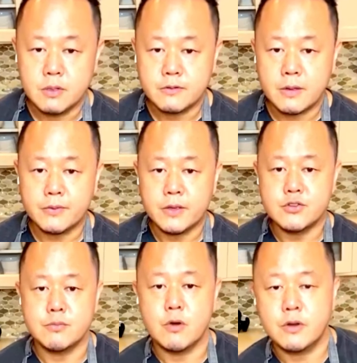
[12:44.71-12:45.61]
South
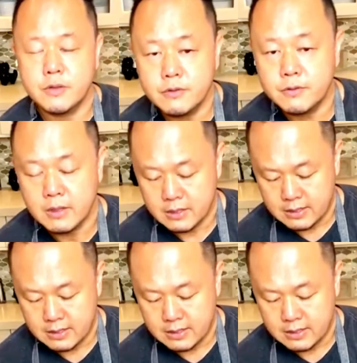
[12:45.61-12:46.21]
Asian markets.